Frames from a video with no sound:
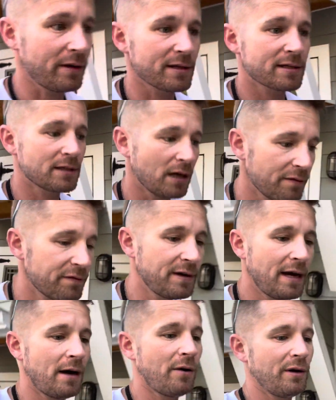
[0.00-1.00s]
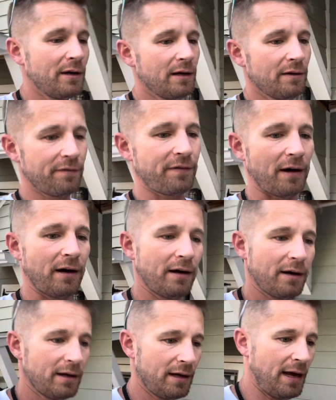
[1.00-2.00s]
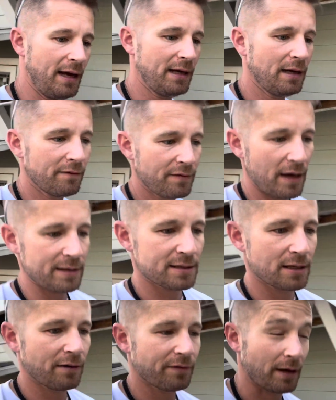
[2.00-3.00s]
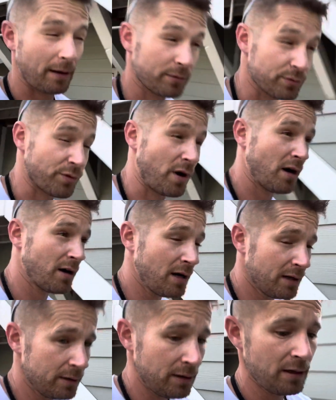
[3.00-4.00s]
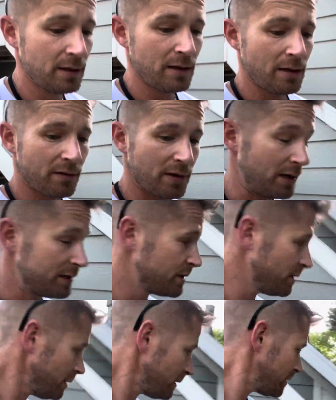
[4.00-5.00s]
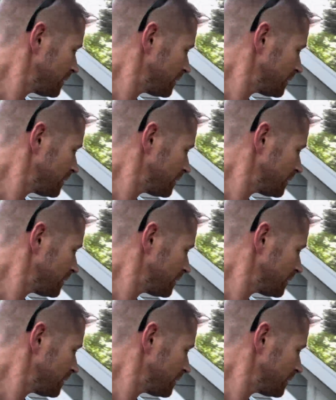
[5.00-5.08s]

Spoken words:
this stuff. Now, if any of that stuff that I was wrong on, that I took,